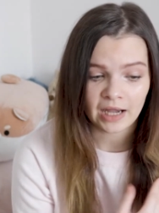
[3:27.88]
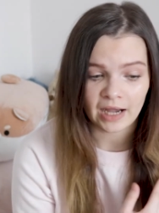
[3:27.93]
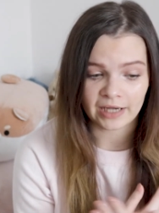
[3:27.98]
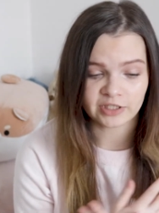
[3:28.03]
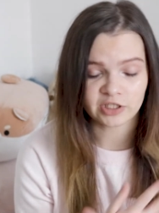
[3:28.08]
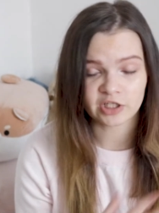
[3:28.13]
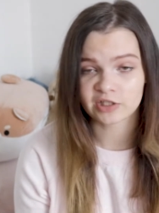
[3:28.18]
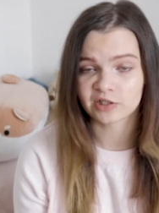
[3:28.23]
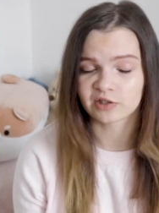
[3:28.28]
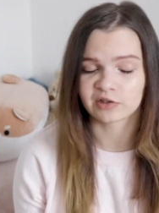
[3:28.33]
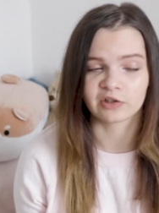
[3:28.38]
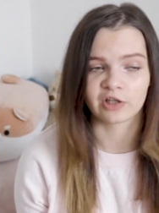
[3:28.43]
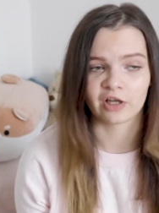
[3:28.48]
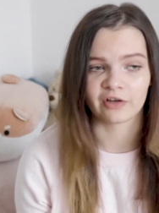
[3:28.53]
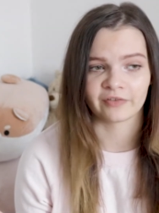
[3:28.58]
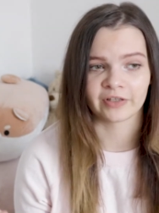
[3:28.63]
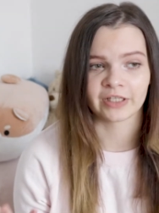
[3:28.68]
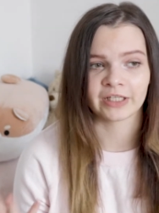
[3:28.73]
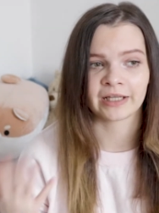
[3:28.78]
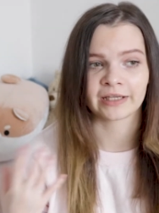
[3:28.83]
I just
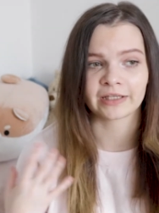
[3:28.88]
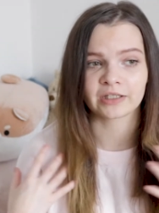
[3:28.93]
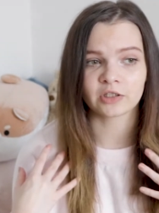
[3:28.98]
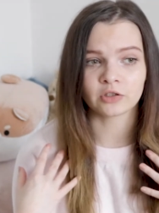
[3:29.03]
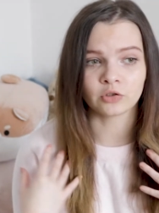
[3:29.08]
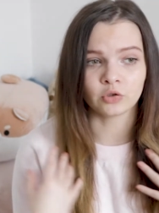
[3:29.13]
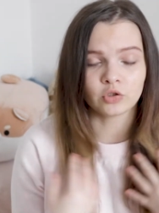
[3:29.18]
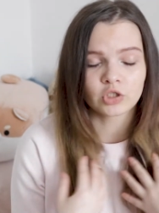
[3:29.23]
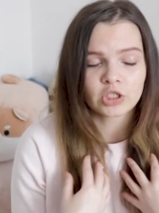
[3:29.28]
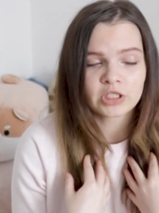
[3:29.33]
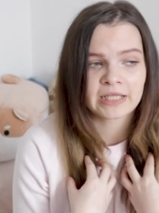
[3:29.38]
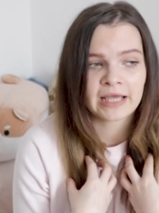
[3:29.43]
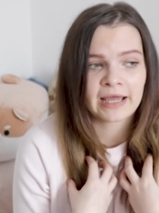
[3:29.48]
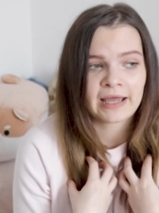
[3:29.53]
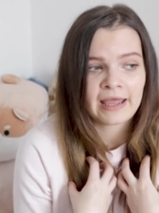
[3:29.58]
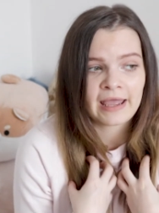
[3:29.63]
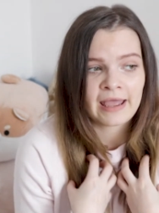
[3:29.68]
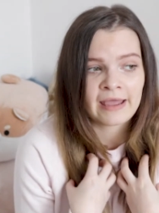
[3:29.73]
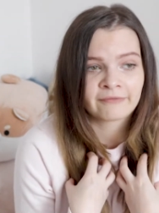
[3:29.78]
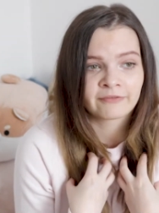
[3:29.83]
love it. Like, you just get
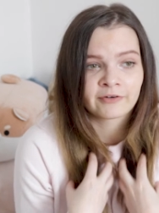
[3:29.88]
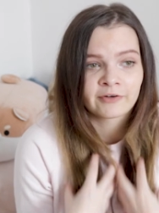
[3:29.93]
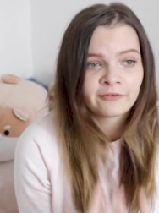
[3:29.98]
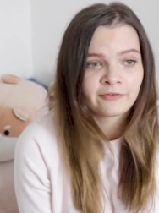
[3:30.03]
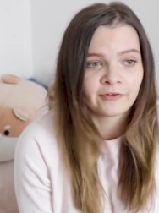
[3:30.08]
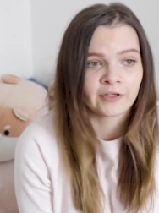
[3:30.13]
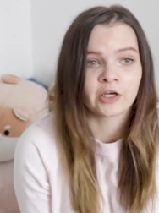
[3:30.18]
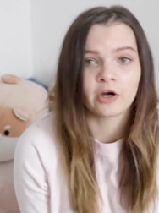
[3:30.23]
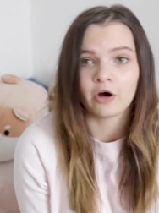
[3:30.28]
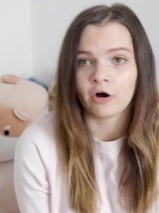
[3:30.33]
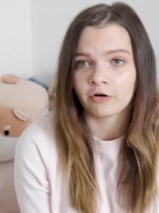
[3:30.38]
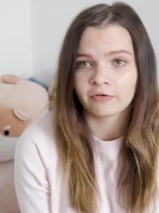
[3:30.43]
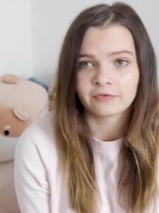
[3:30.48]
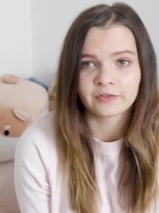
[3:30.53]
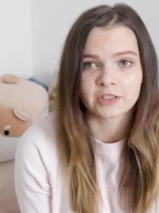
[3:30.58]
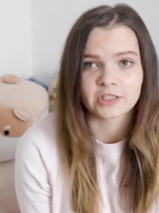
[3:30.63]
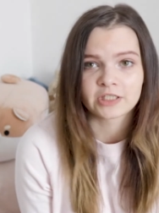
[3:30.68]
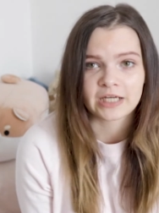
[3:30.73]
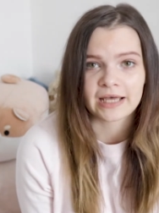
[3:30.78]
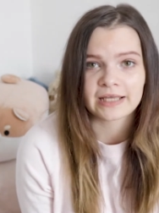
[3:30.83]
everything off
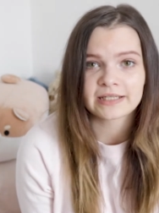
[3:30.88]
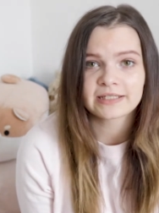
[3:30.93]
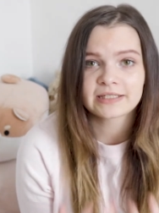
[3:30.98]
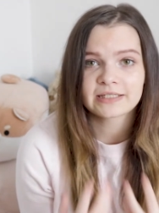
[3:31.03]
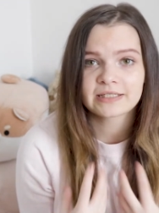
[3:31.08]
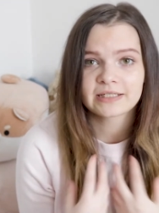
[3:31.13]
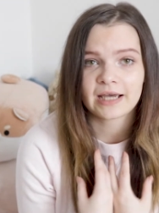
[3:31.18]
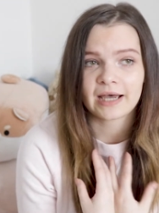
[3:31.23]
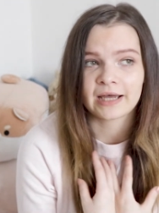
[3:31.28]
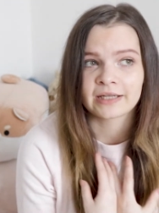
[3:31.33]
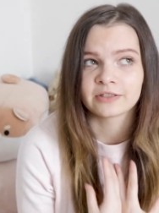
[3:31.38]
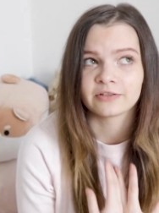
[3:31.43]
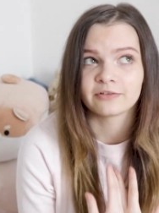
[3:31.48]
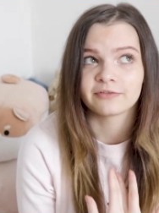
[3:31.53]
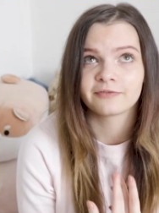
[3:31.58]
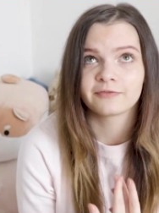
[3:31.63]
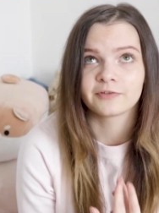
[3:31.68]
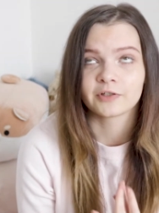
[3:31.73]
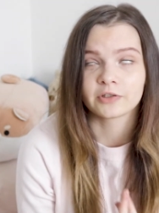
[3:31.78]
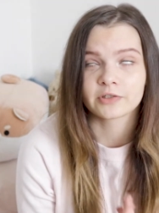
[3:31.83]
your chest and you
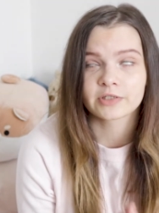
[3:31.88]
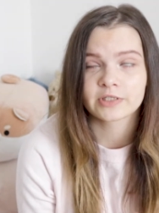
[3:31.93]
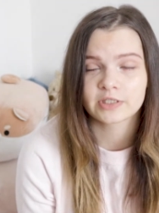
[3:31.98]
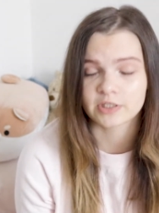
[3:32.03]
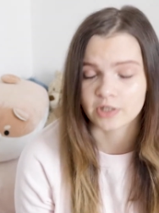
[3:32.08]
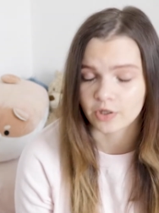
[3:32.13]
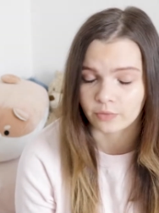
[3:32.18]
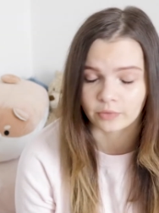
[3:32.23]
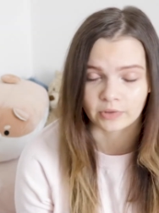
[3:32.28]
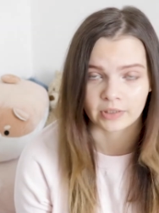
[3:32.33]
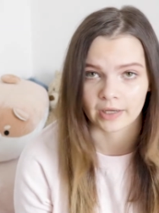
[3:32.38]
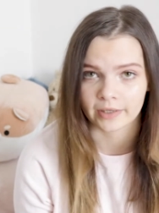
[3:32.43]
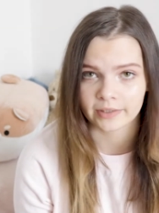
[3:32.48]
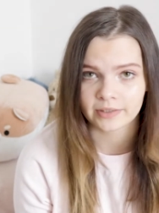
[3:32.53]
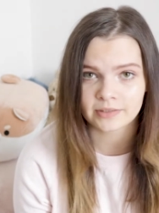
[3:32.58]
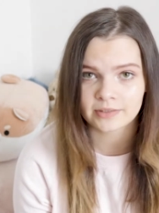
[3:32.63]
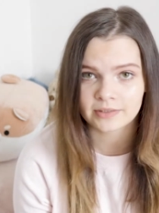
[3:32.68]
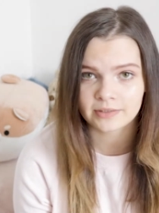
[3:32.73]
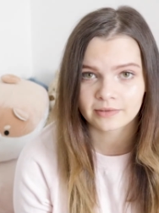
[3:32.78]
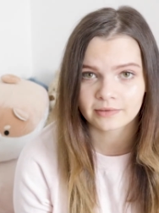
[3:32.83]
feel so
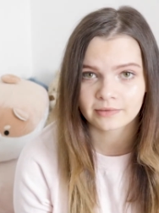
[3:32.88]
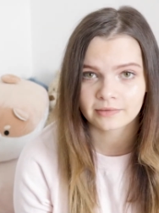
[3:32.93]
light.